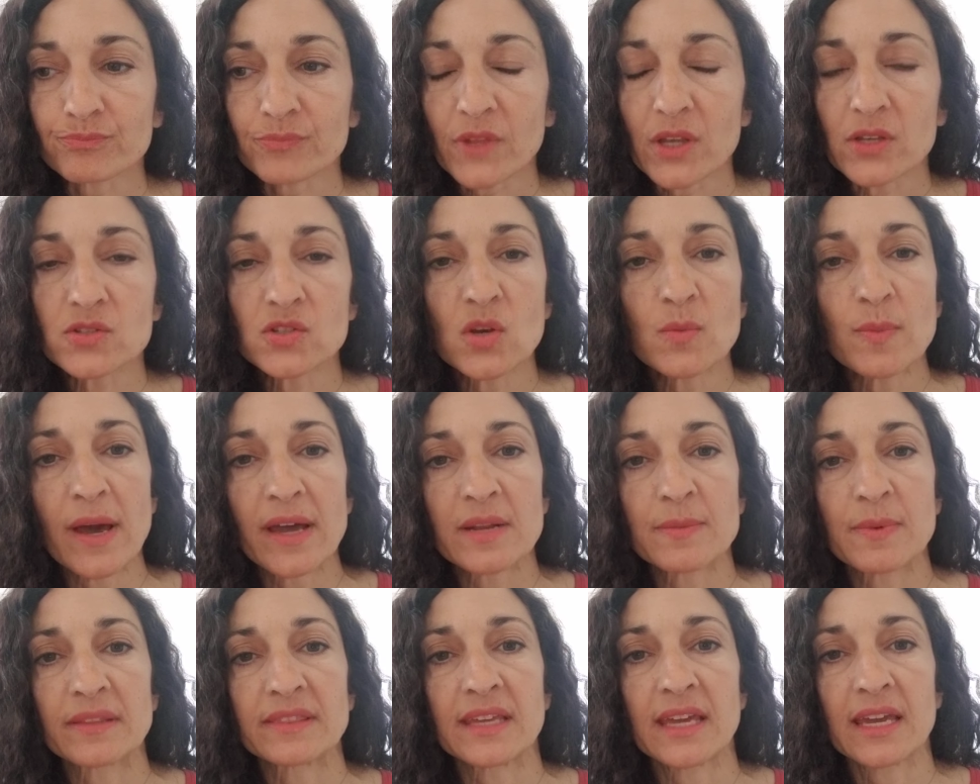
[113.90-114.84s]
so bad
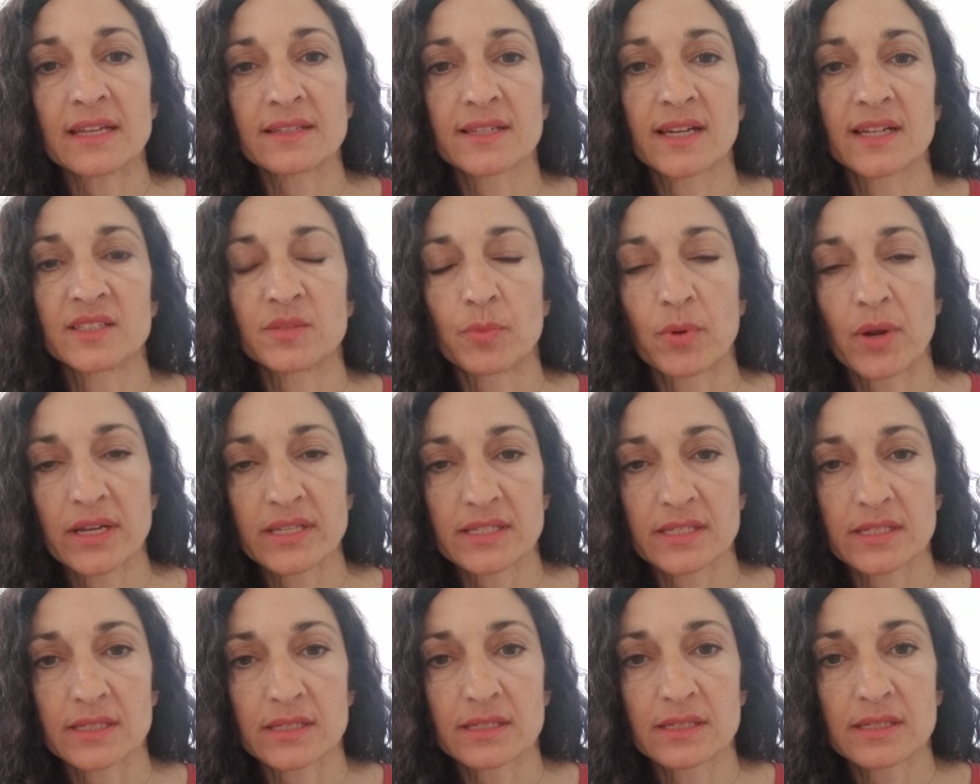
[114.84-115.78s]
about the
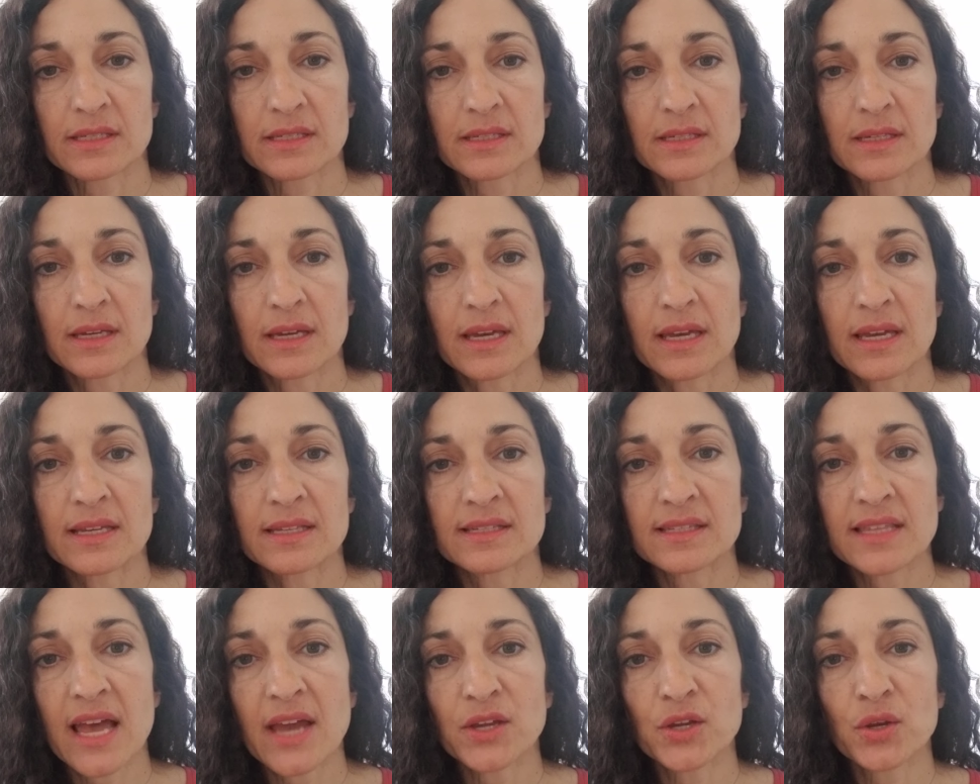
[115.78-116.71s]
antidepressants is
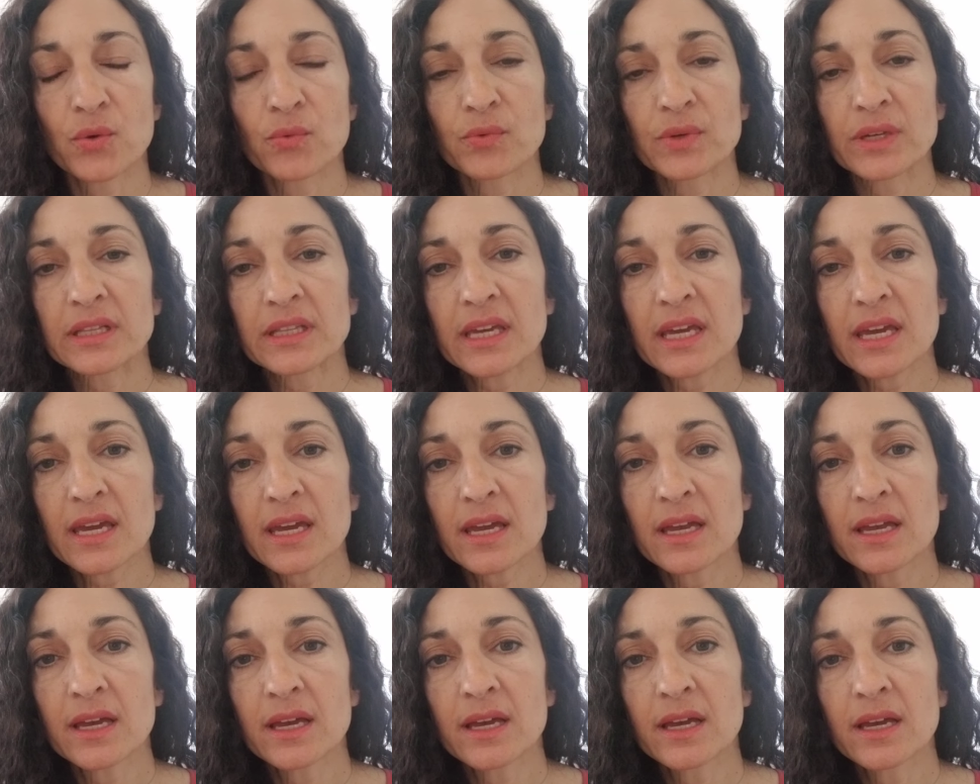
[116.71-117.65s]
that you're really
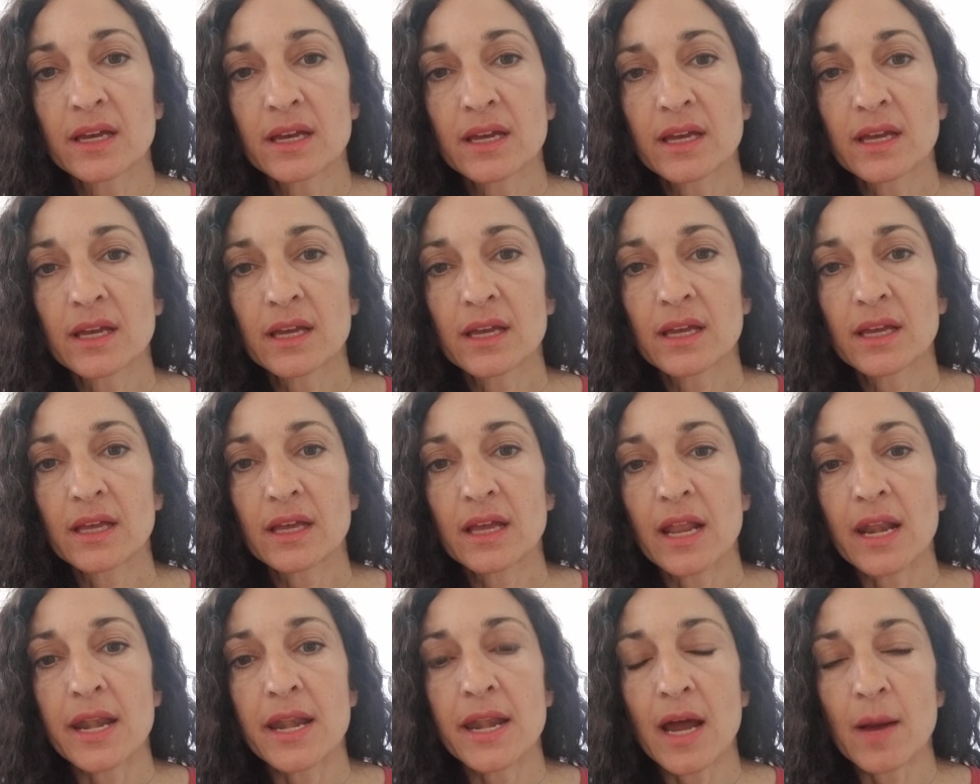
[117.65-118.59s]

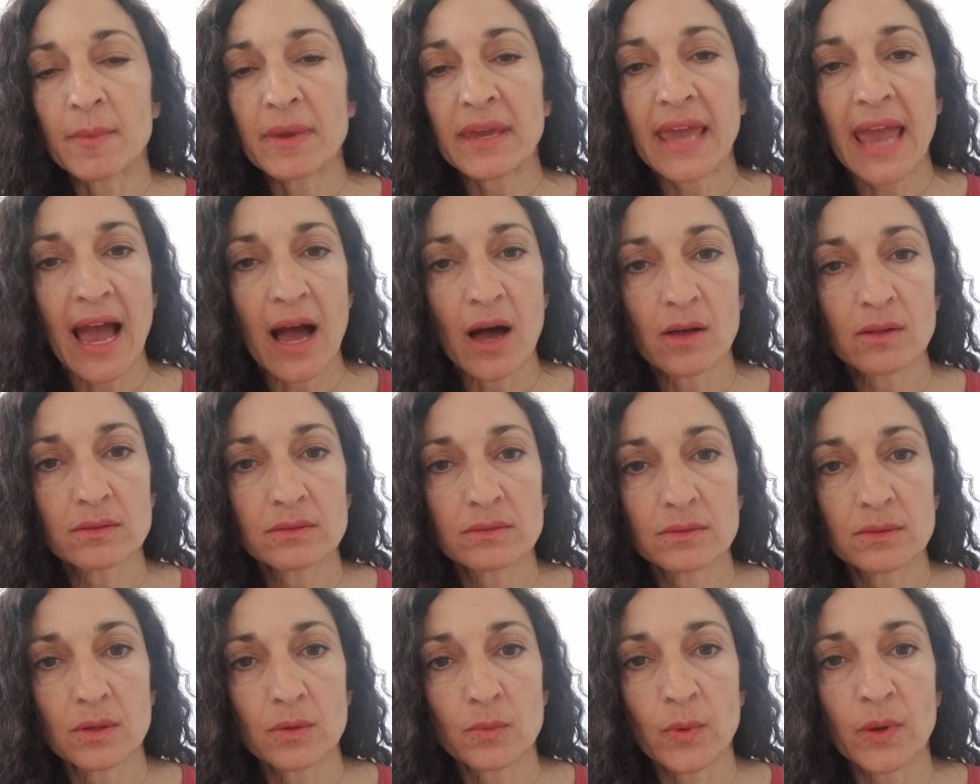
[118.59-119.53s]
numbing out
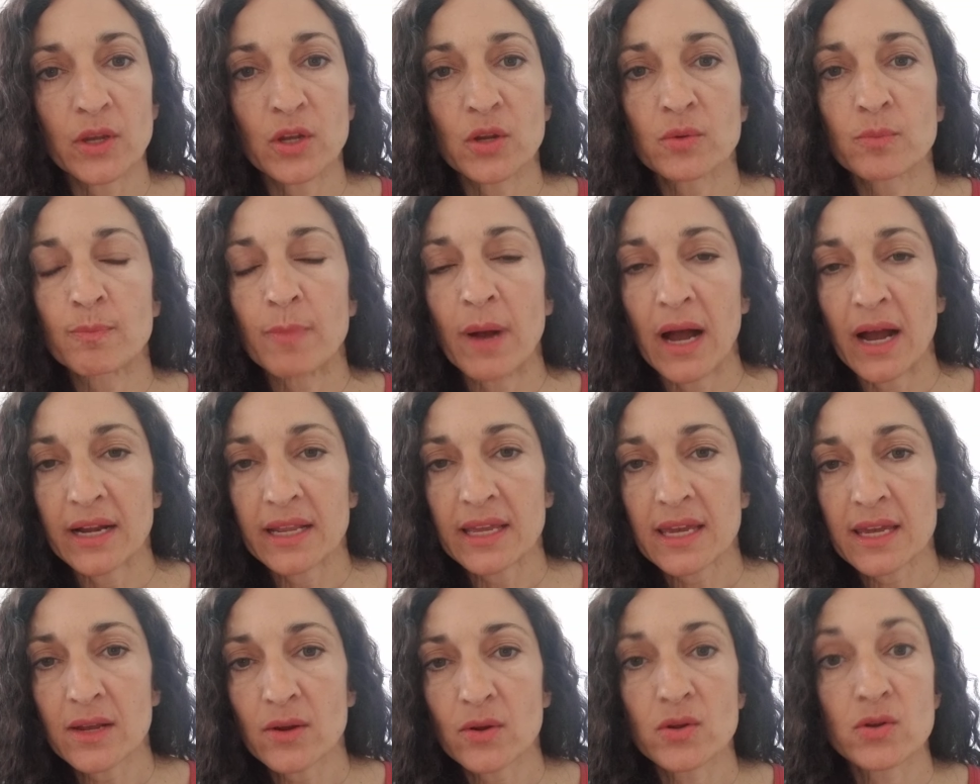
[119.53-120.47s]
what your
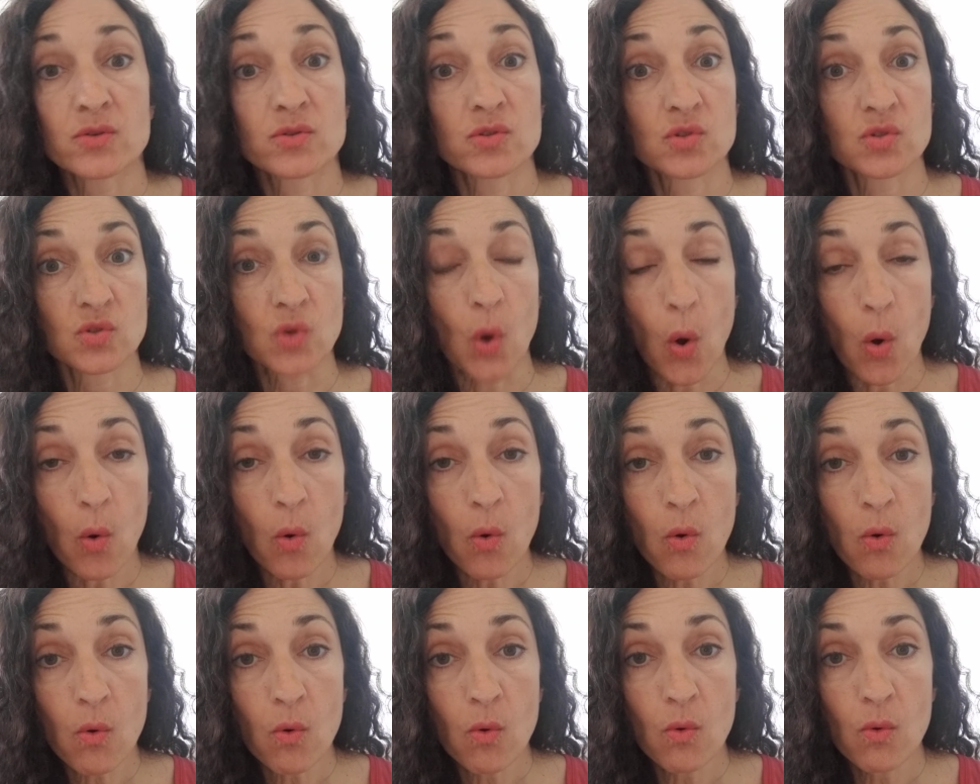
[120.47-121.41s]
body or your
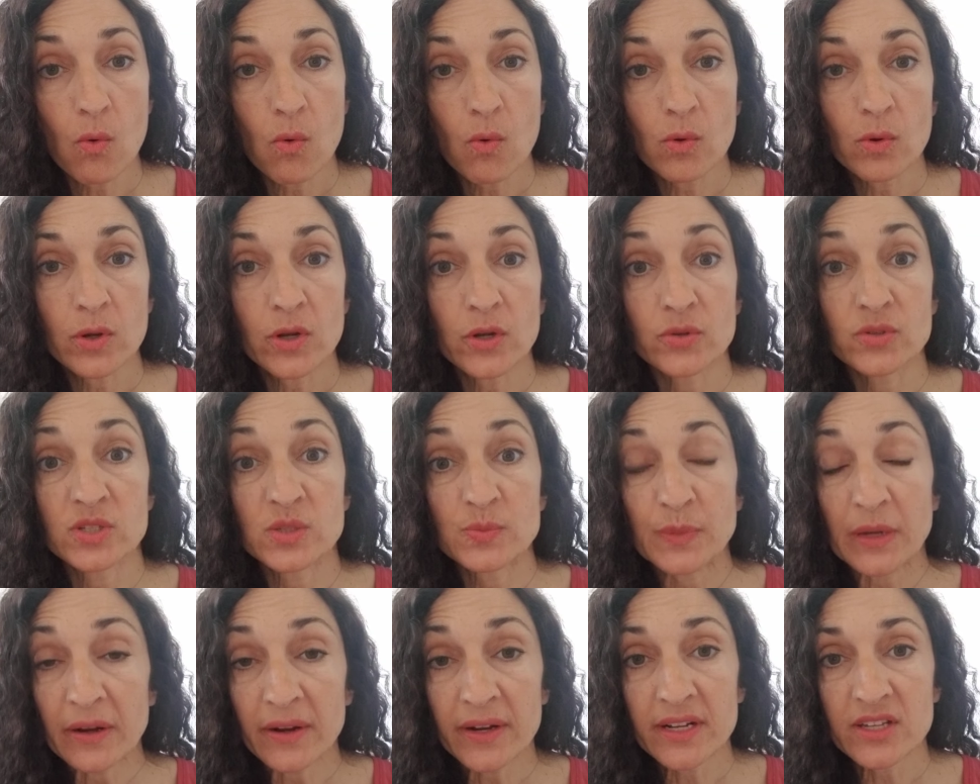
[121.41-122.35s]
soul, your
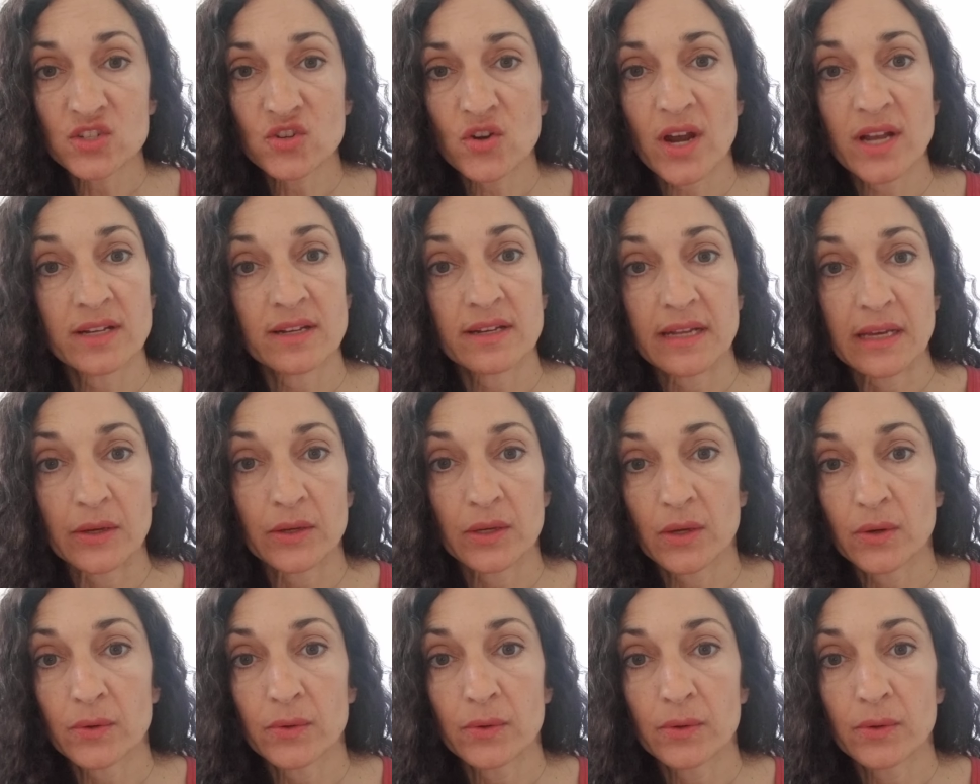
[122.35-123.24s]
spirit, is trying to tell you.